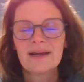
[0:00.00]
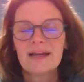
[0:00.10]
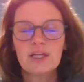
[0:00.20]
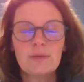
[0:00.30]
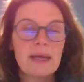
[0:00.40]

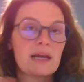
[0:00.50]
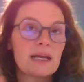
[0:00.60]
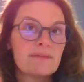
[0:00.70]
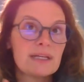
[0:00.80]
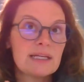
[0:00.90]
You may not
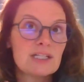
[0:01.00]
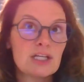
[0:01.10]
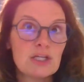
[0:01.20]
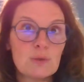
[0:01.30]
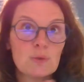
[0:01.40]
even need to
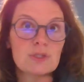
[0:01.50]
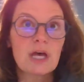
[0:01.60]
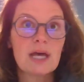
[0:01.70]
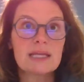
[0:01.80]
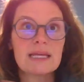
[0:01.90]
use
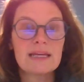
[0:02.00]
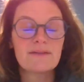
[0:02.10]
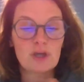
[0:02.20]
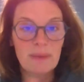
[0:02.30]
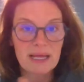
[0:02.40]
any of
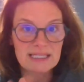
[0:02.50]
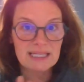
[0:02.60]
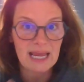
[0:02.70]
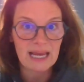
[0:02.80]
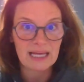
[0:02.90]
your
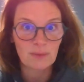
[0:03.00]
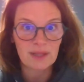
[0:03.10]
benzocaine with